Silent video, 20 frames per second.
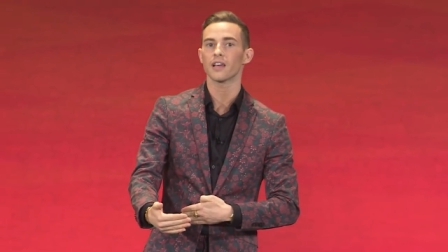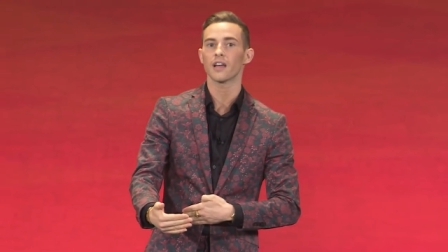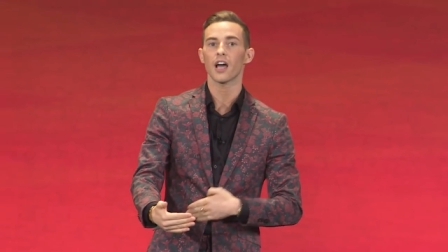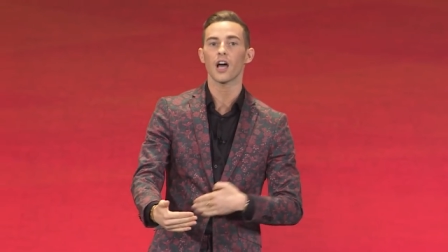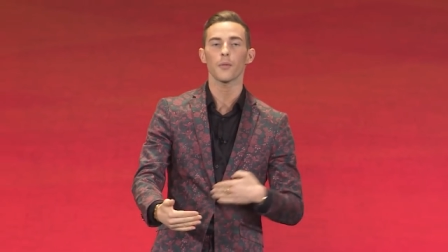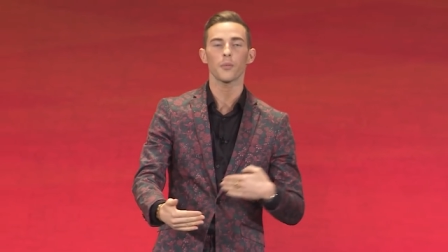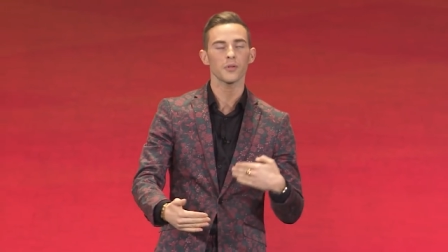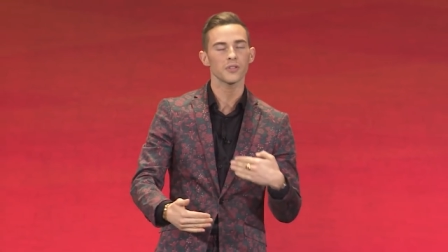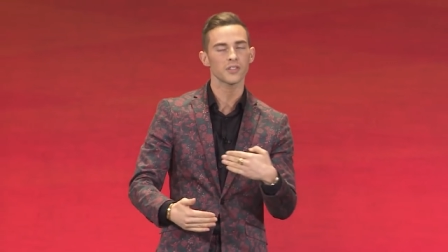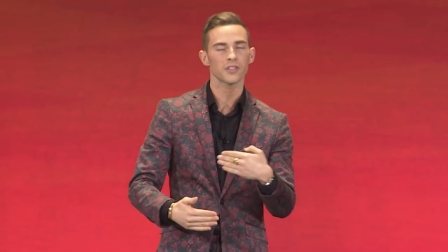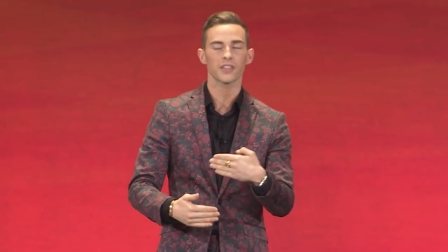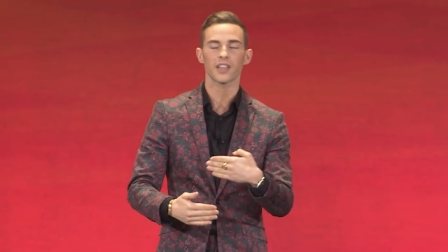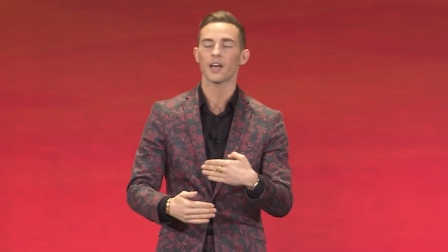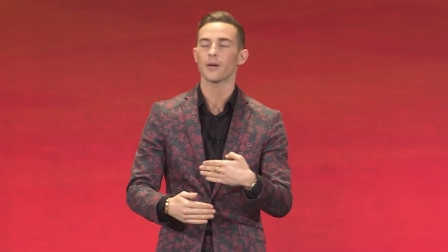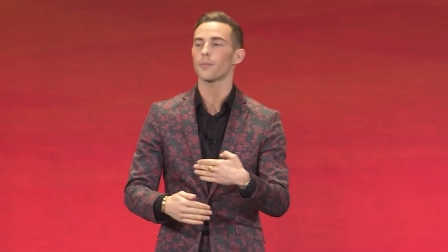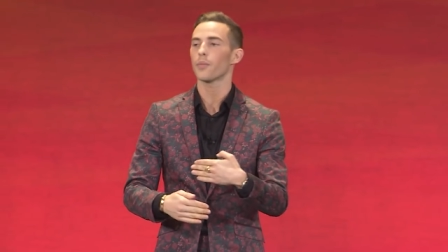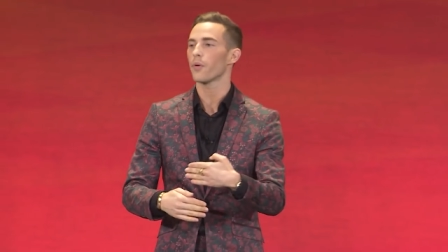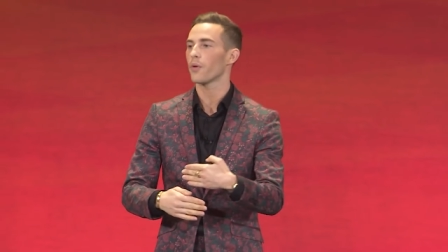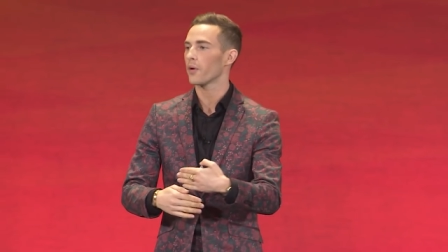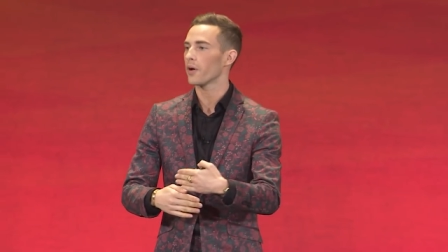up until
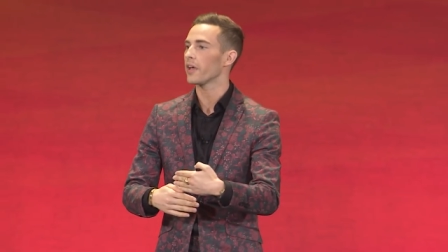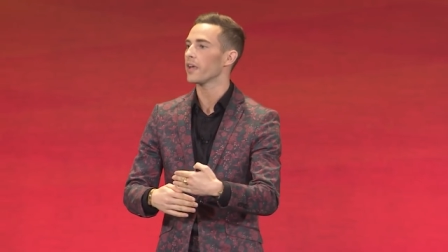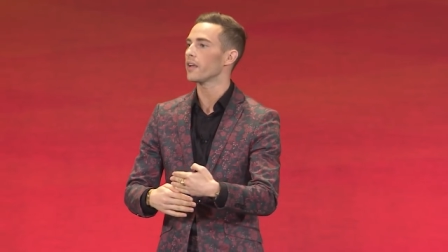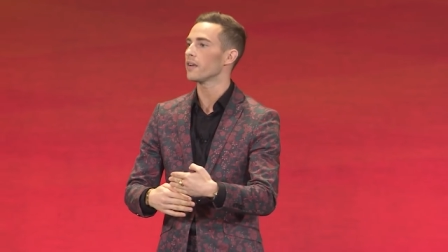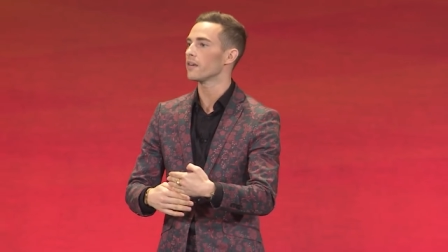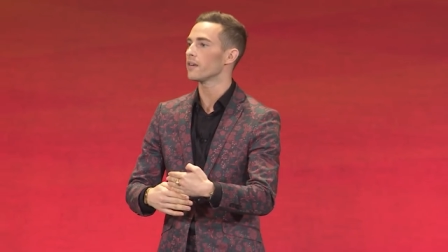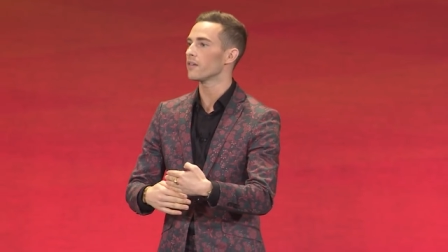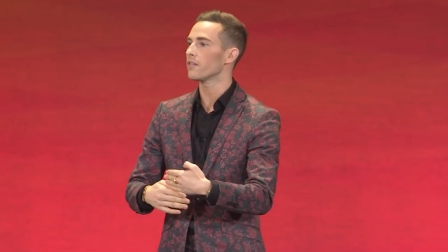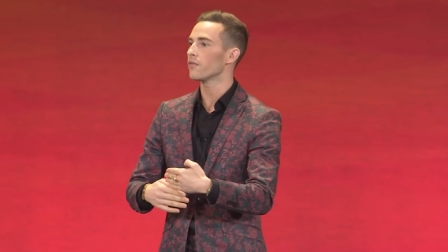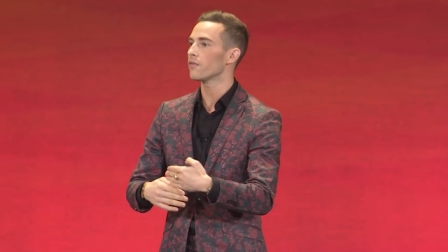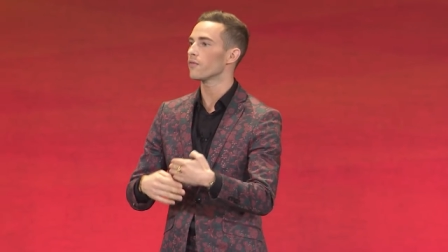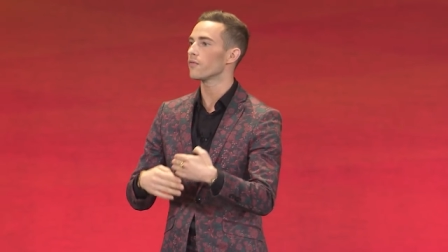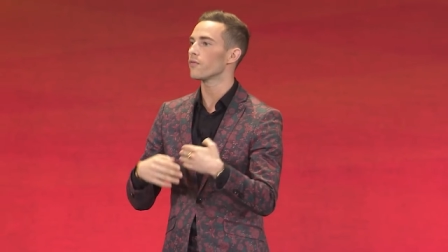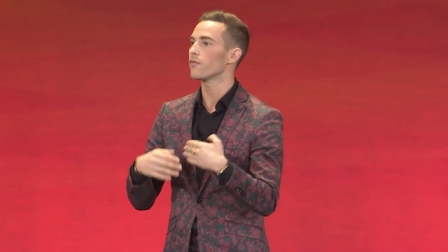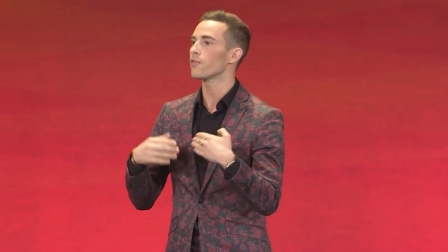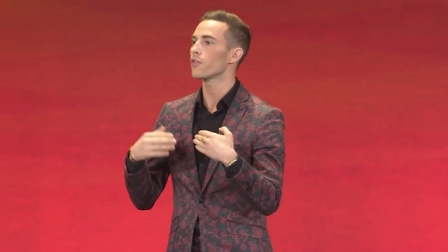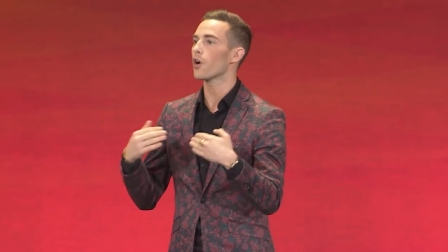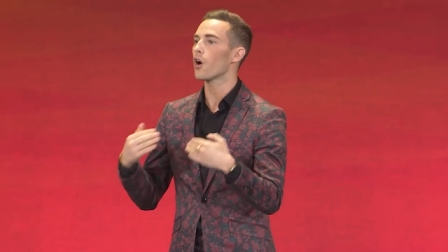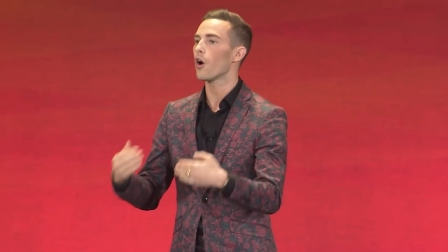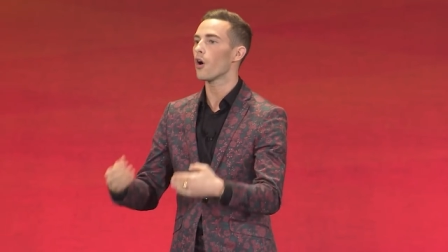that point
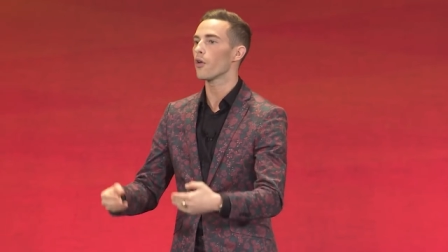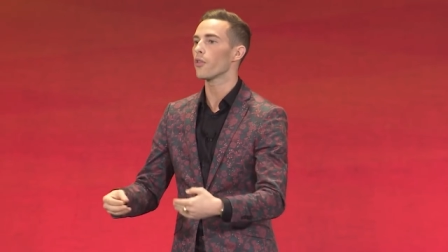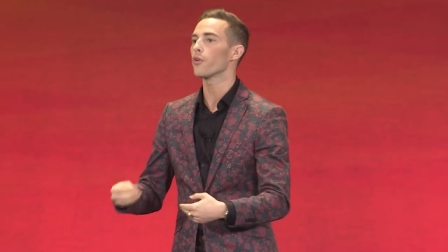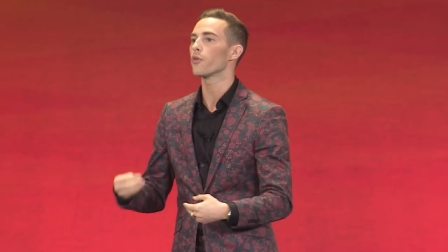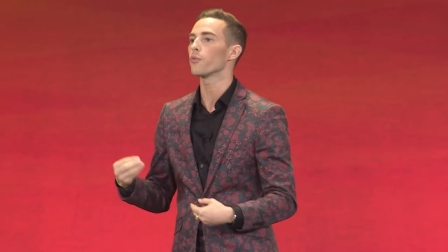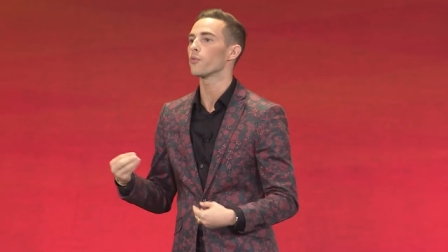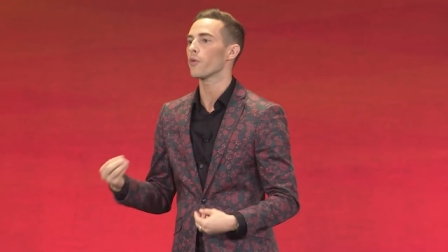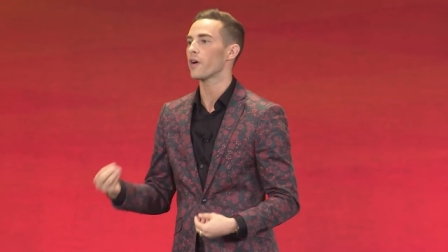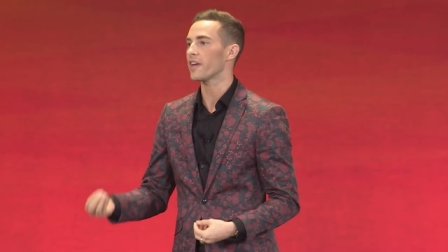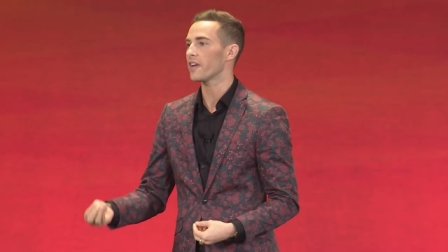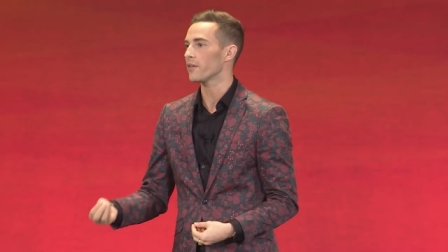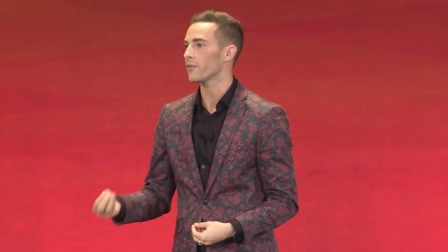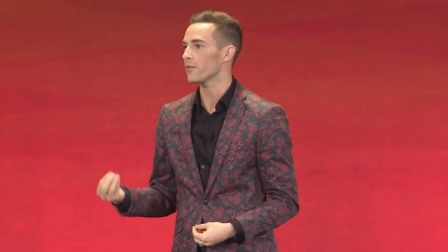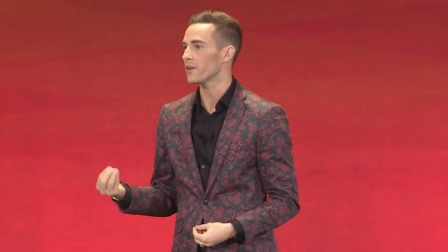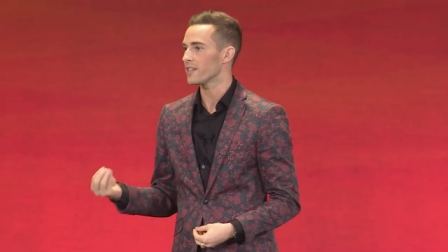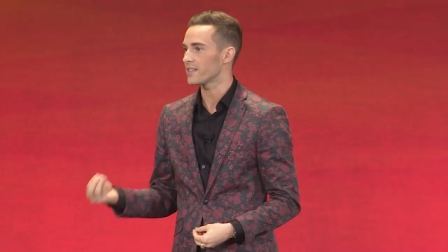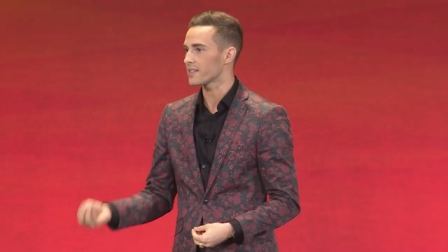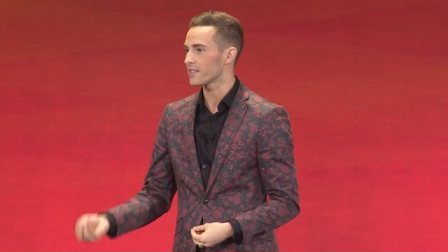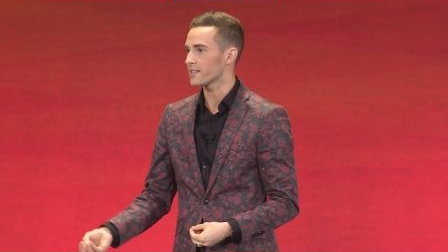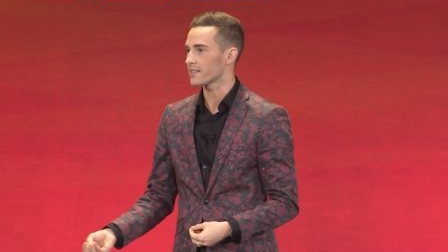for all the right
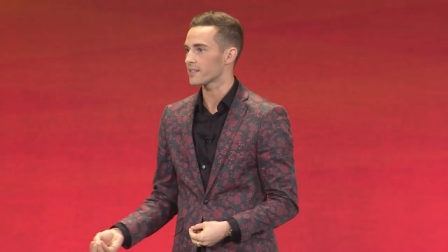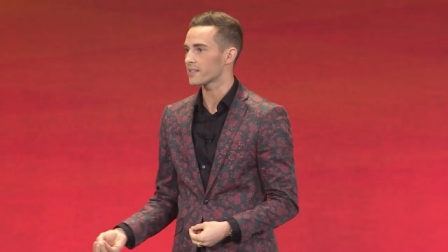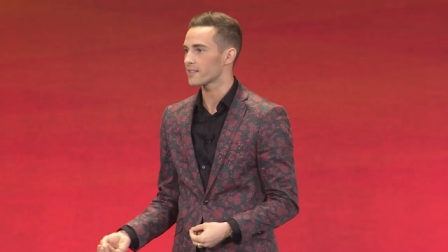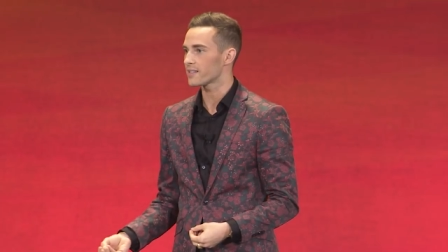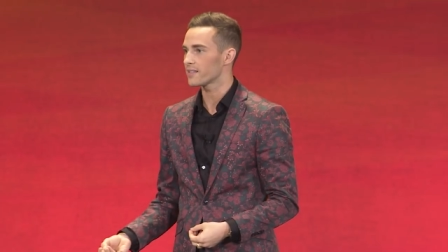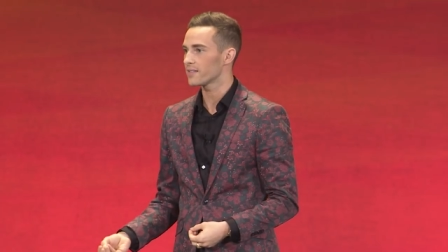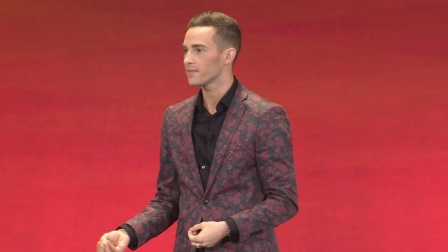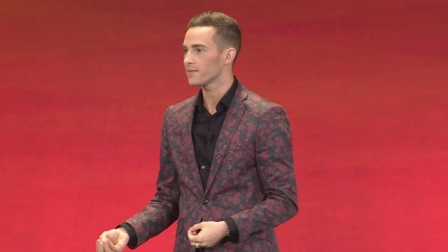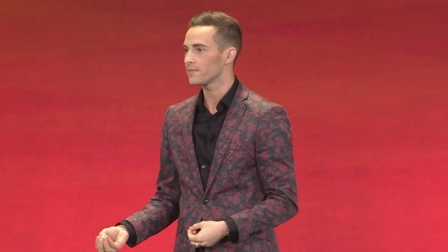reasons.